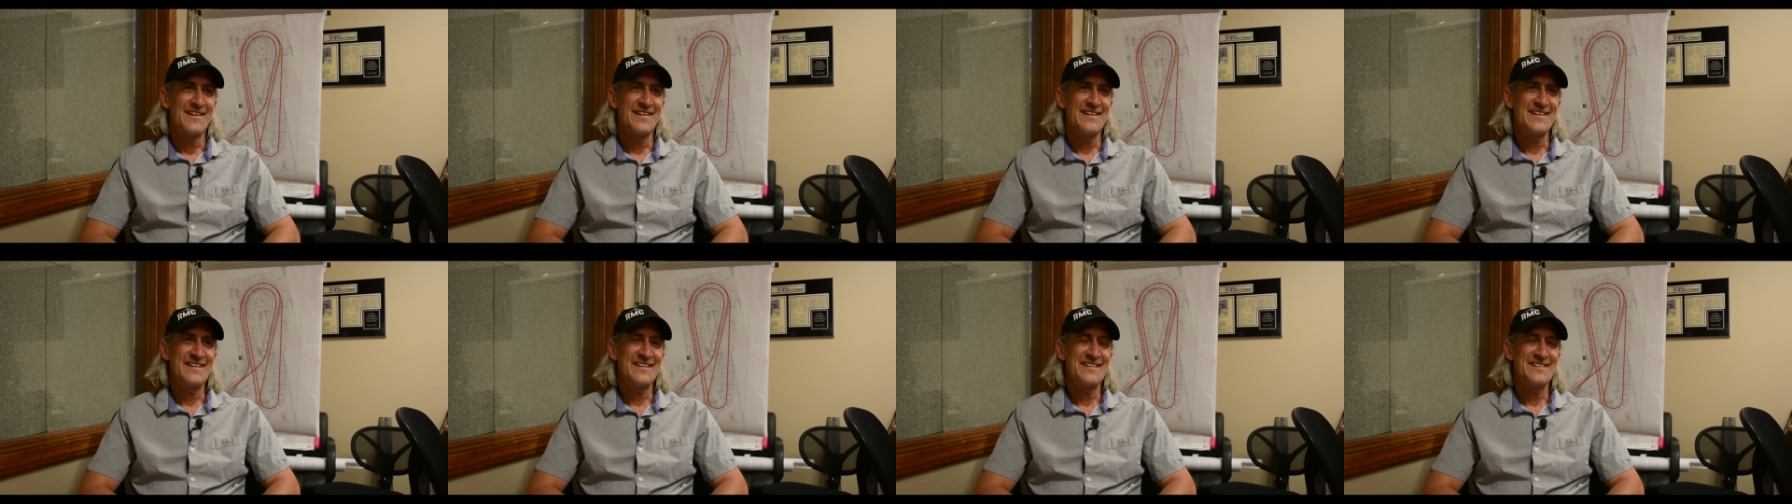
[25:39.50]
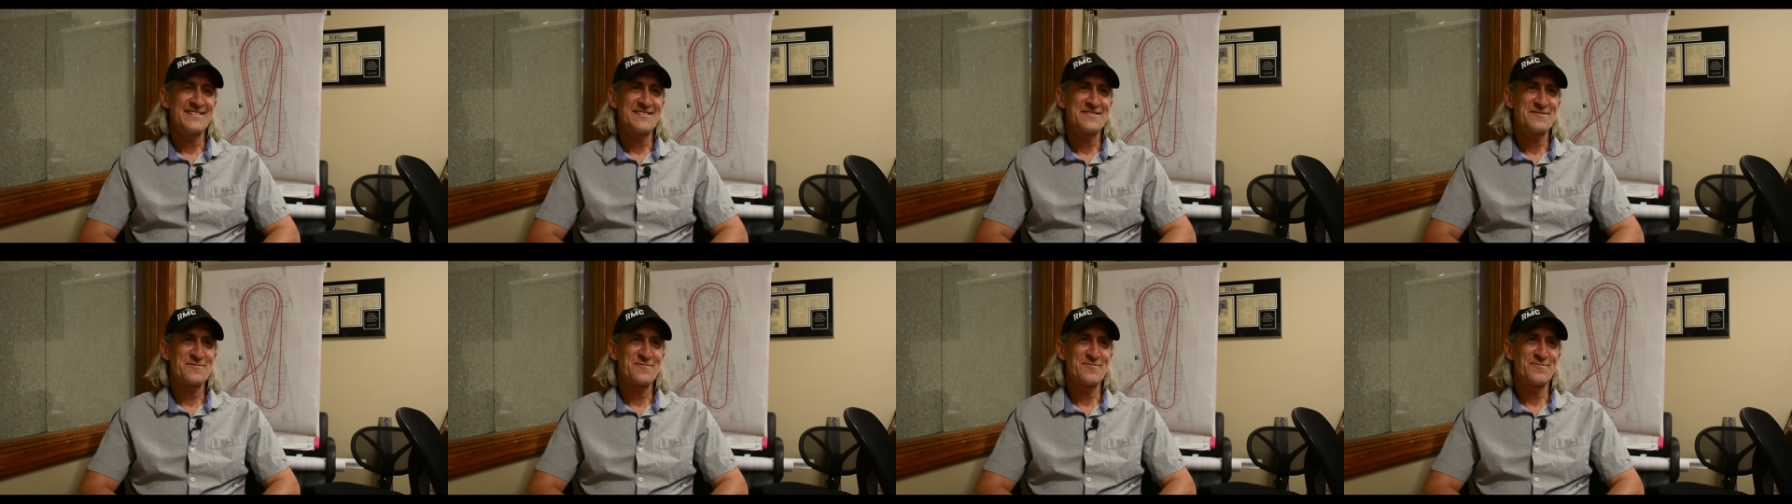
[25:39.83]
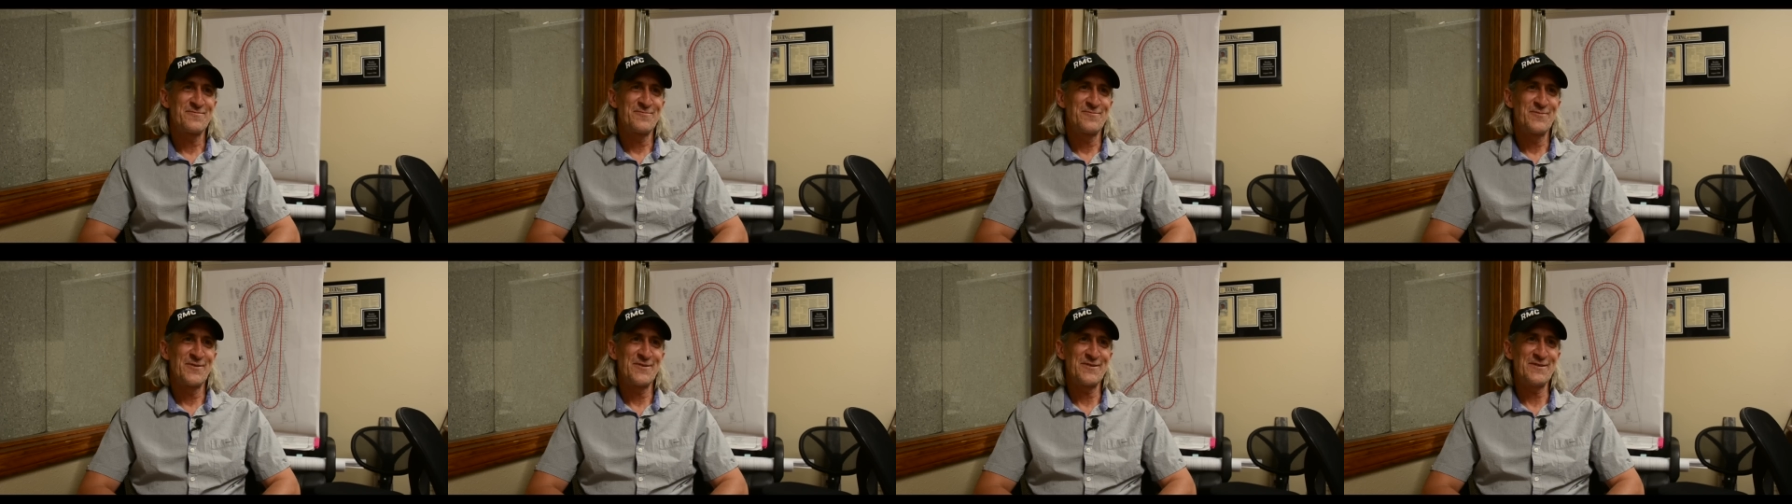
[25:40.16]
It's
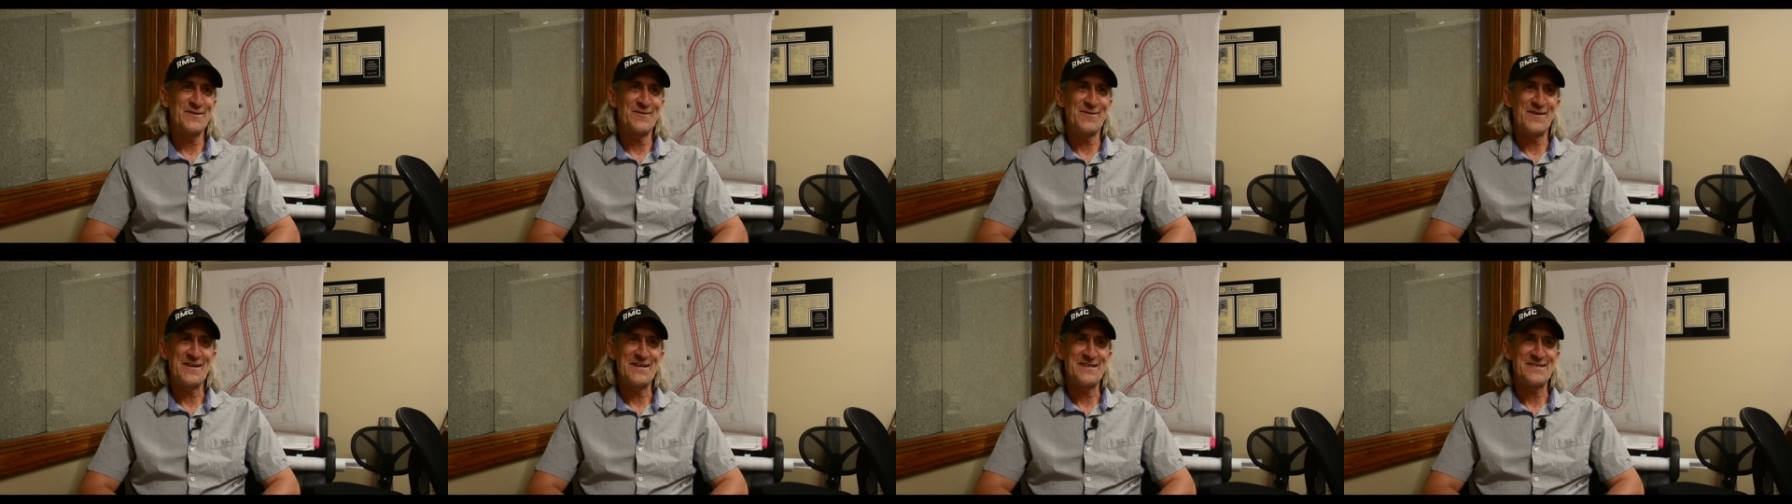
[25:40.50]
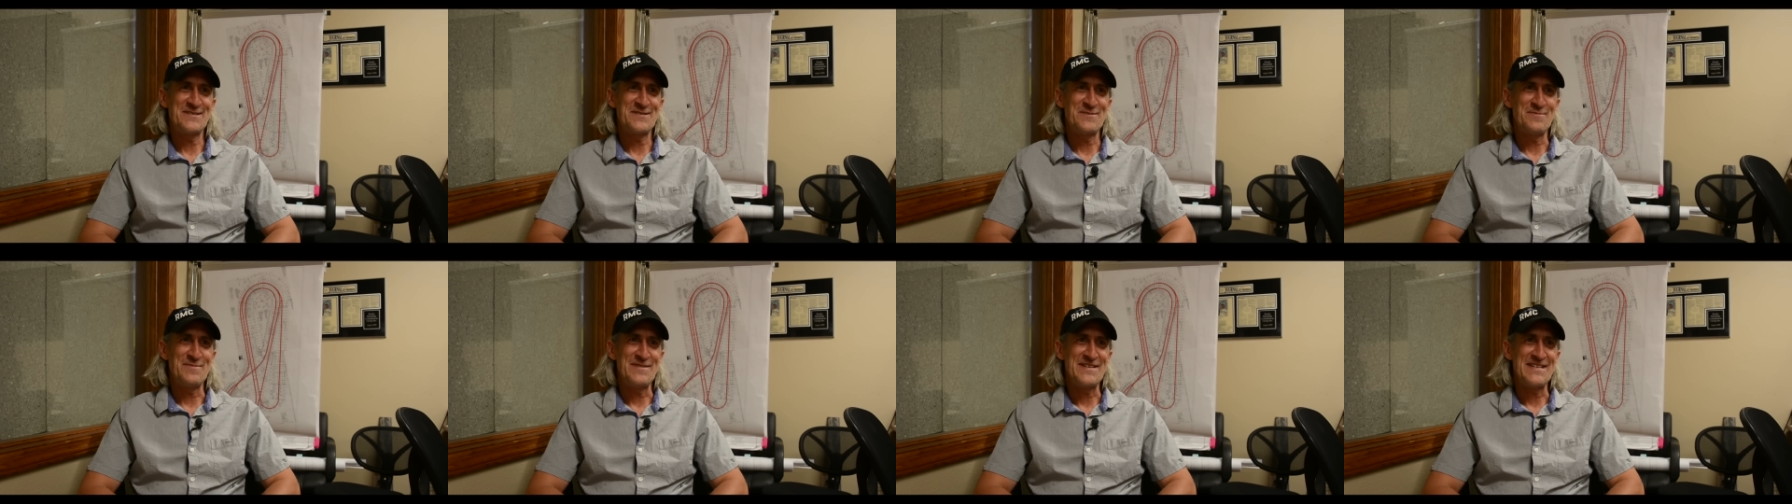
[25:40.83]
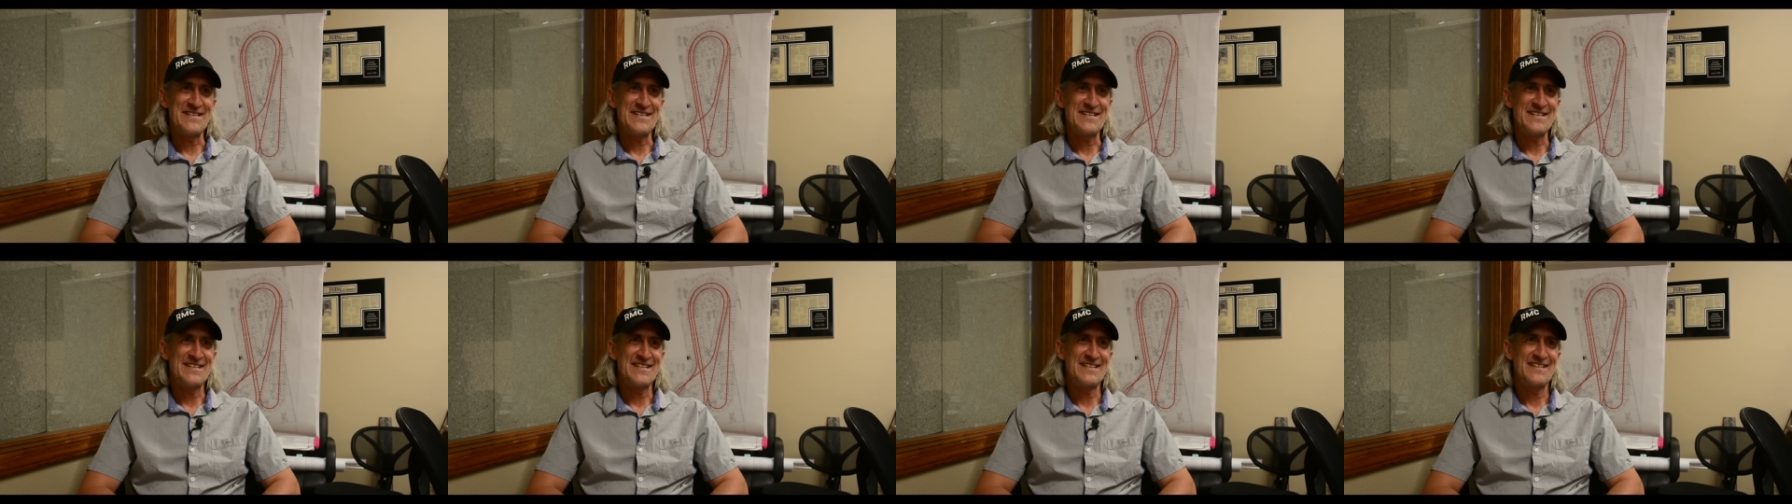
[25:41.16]
really great to
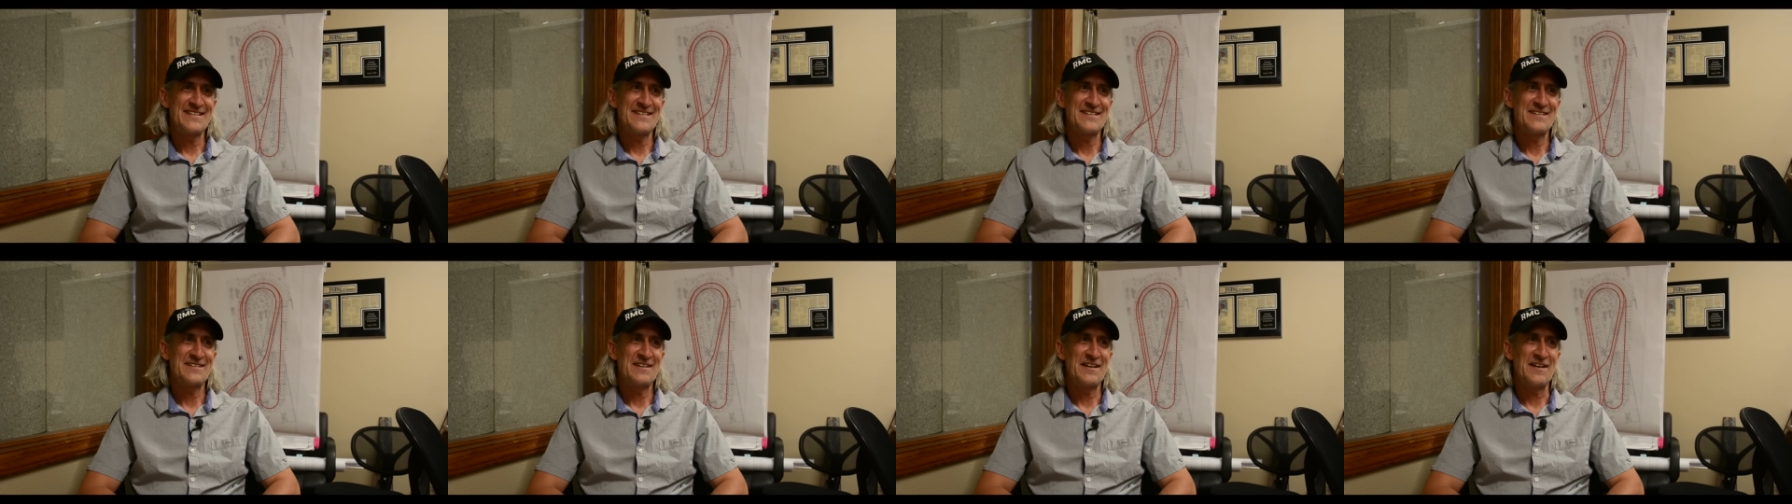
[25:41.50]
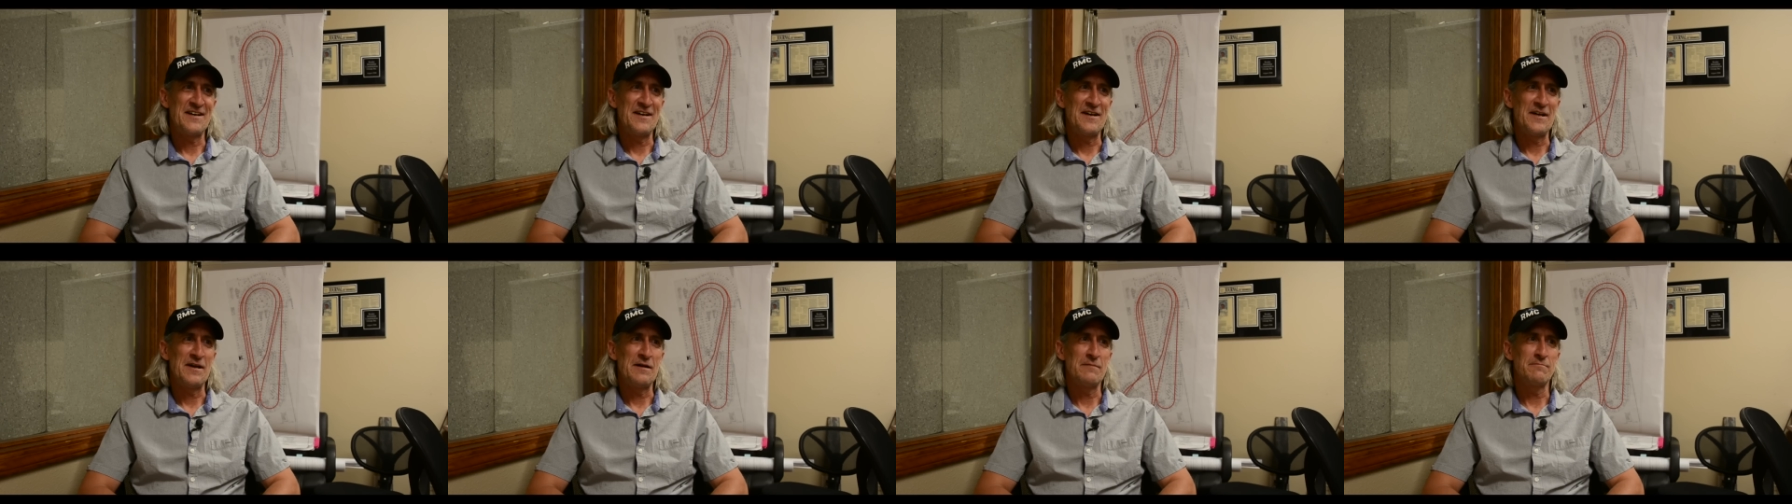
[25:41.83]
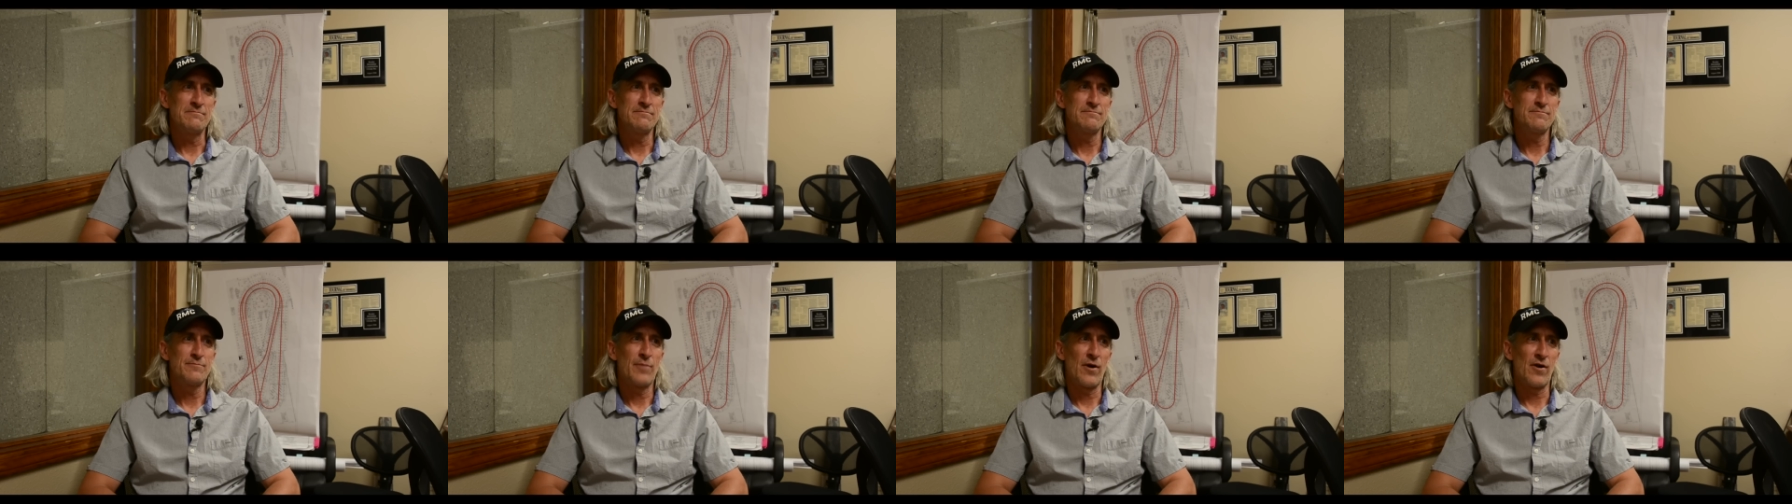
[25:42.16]
be um,